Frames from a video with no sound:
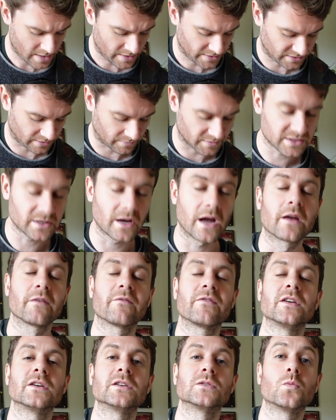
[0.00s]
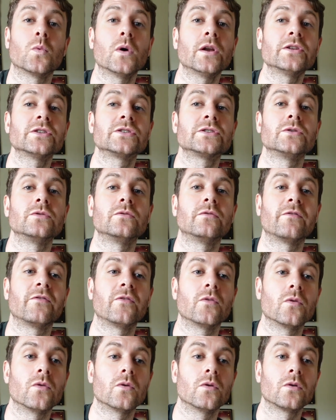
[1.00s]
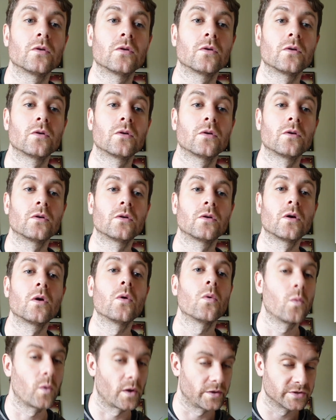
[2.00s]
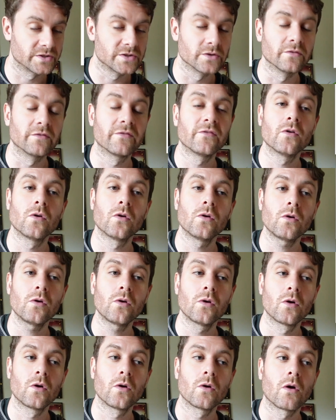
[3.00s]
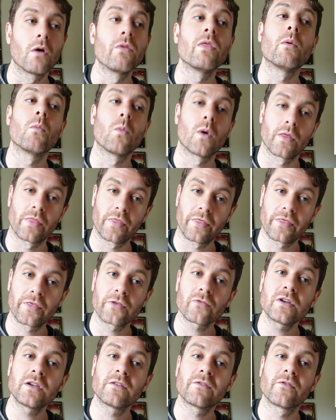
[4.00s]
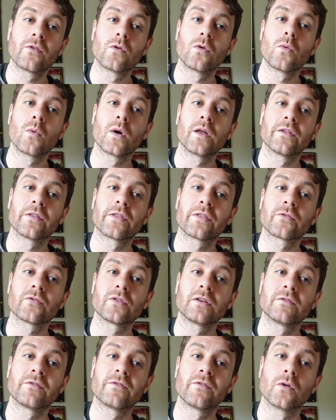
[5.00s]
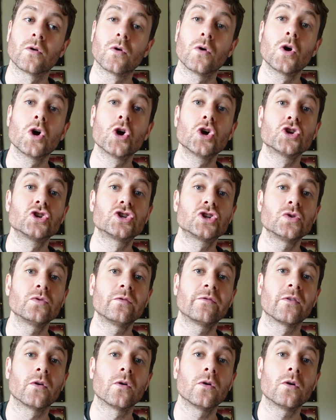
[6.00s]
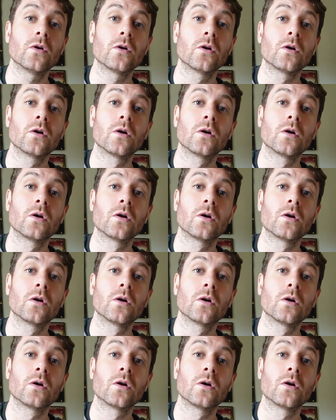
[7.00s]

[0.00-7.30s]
So I'm starting fingers 1, 2, 4, 1, 2, 4, and then 1, 3, 4, 1, 3, 4, 2, 4, 1.